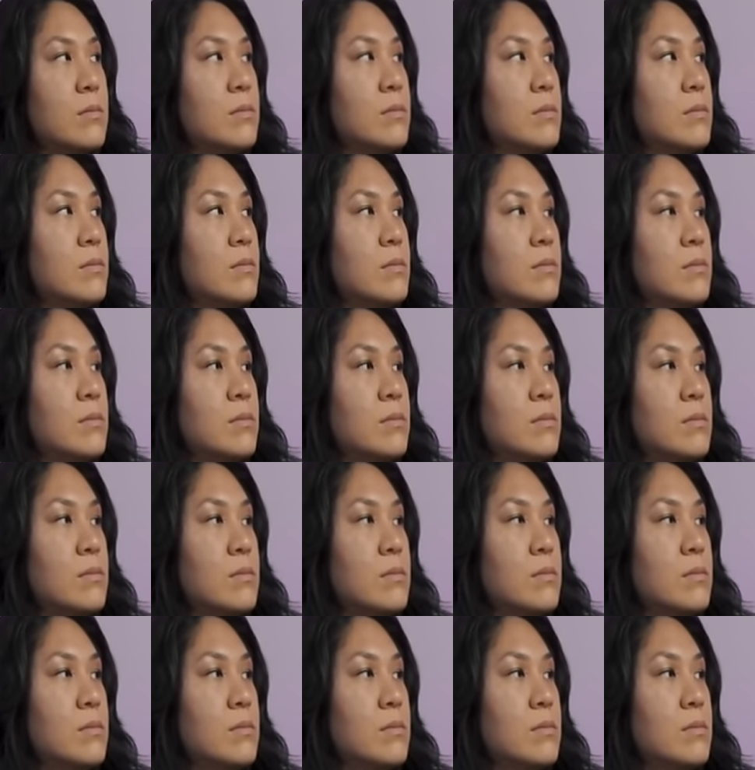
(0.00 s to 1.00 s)

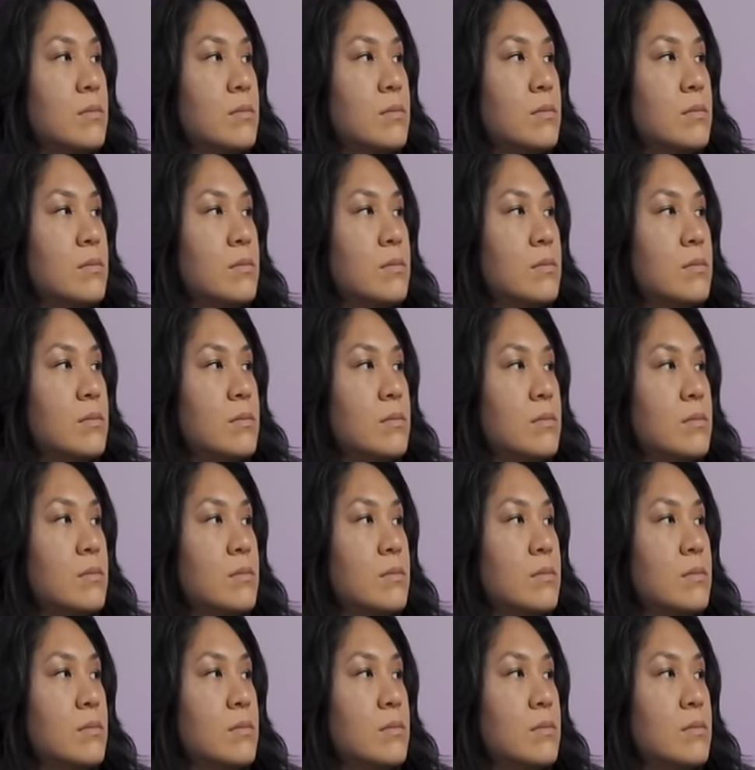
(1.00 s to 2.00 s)

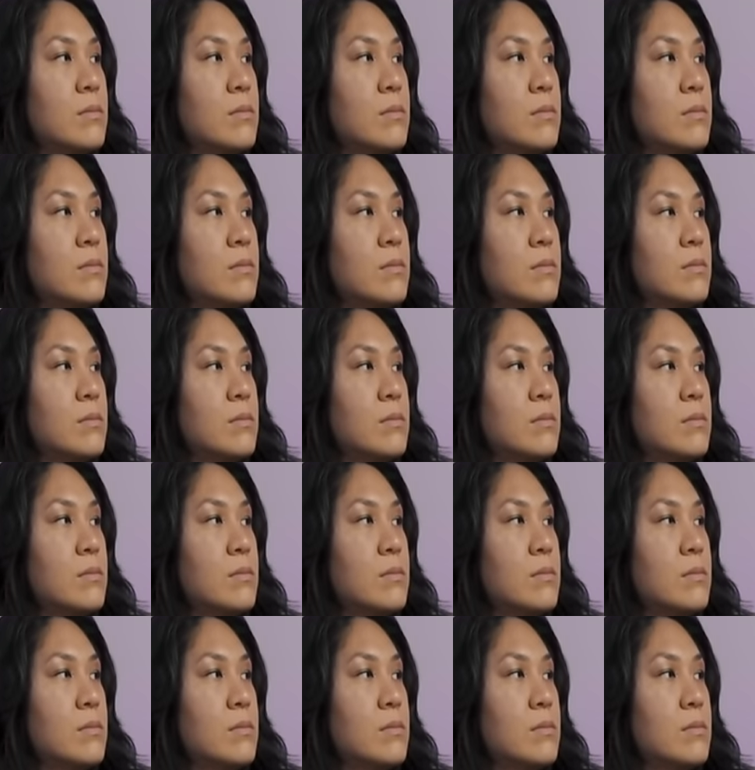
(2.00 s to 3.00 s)

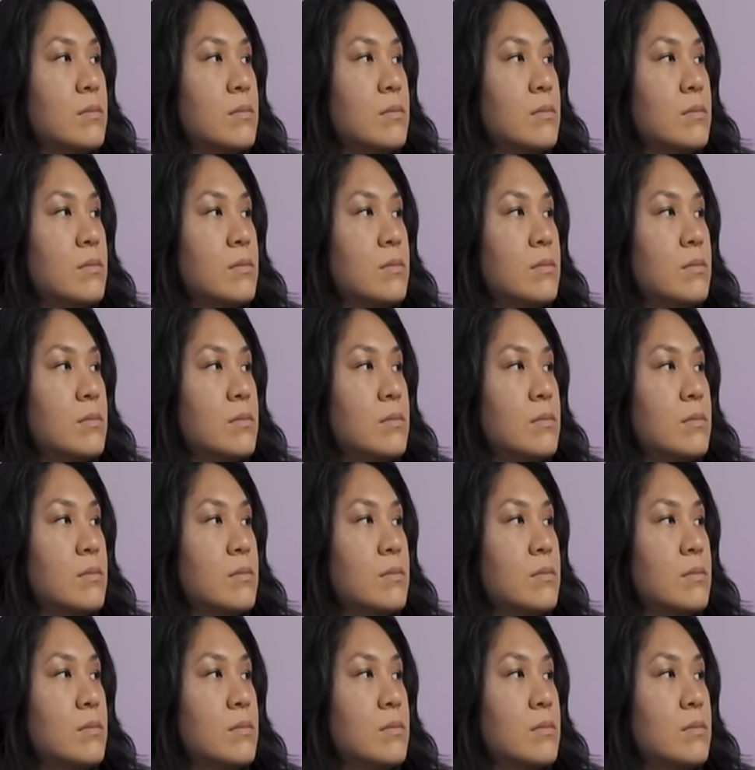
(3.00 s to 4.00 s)

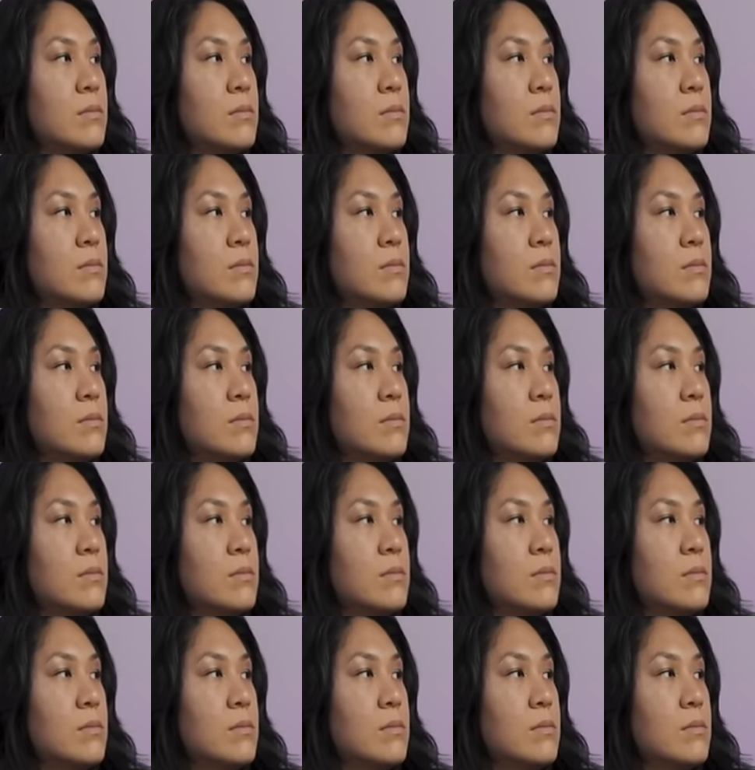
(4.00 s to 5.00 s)

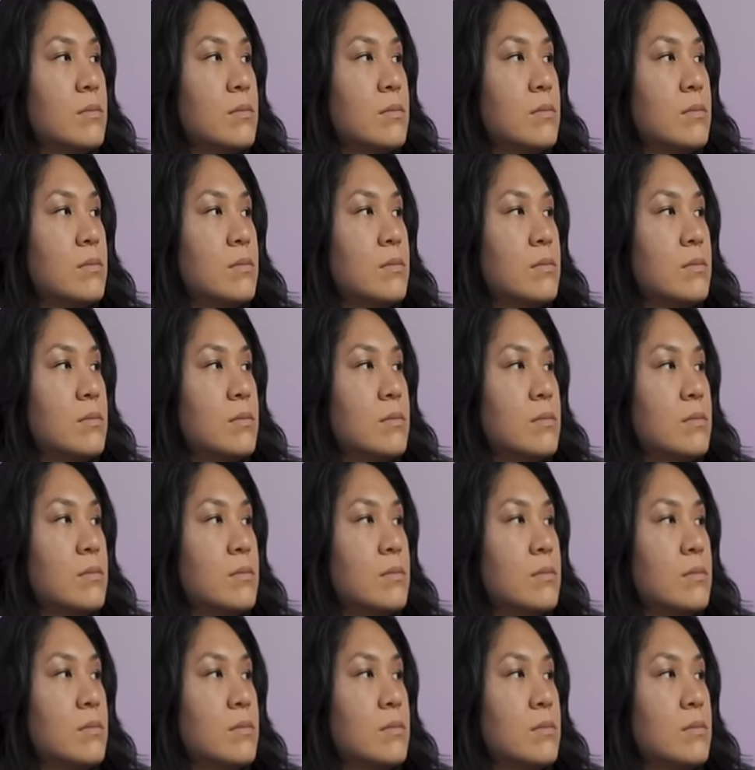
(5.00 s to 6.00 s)

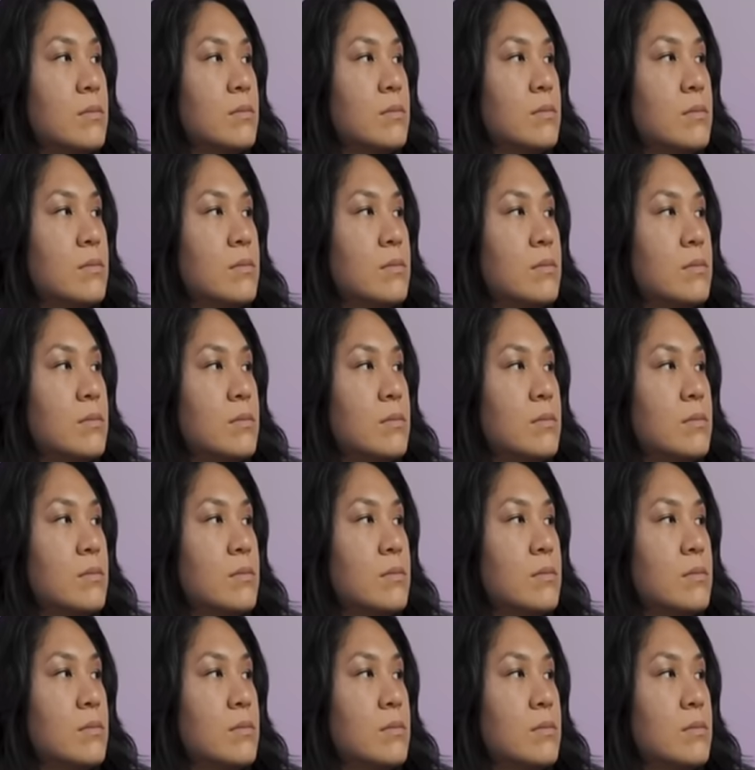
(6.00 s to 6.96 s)
No words are spoken by the person on screen.